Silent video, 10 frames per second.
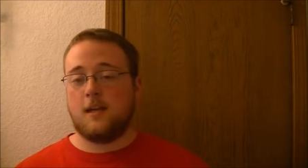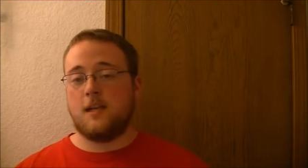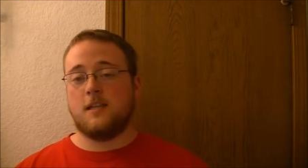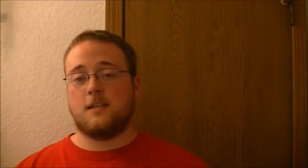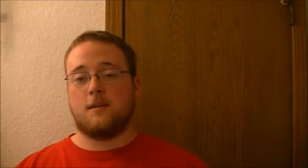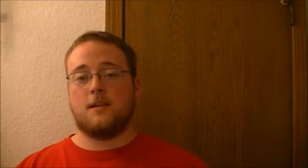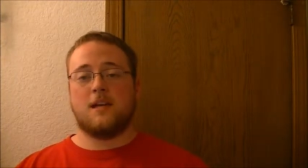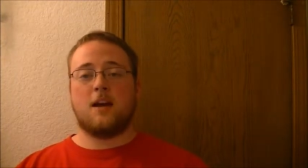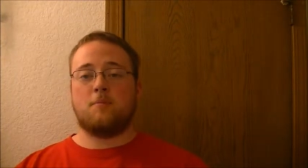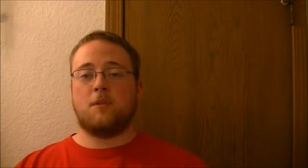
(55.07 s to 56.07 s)
and his
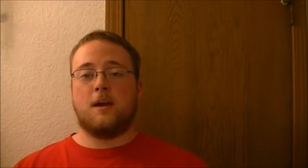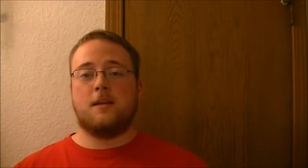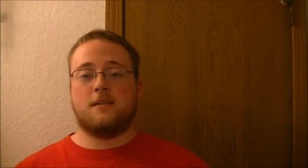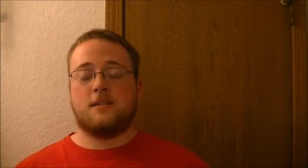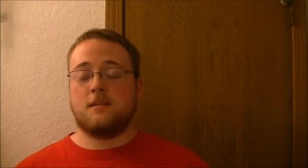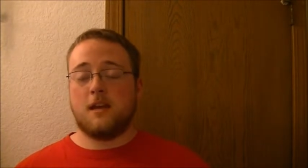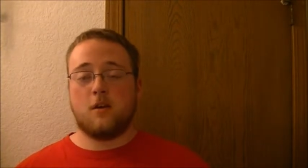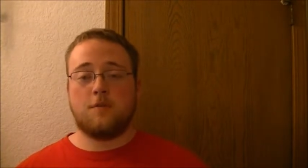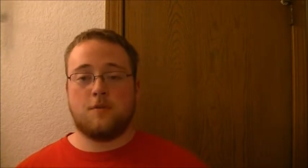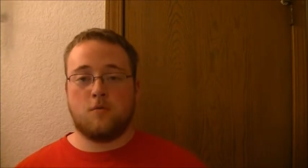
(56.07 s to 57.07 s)
entire plan is to take
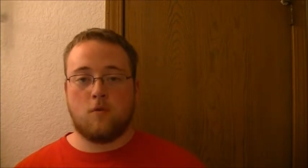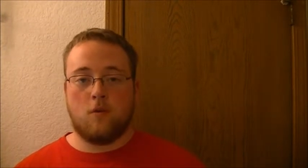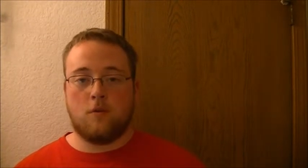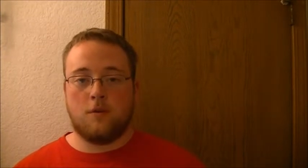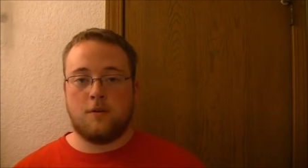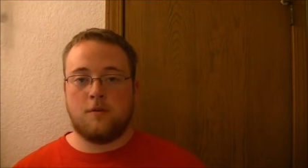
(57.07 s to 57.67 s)
over the world.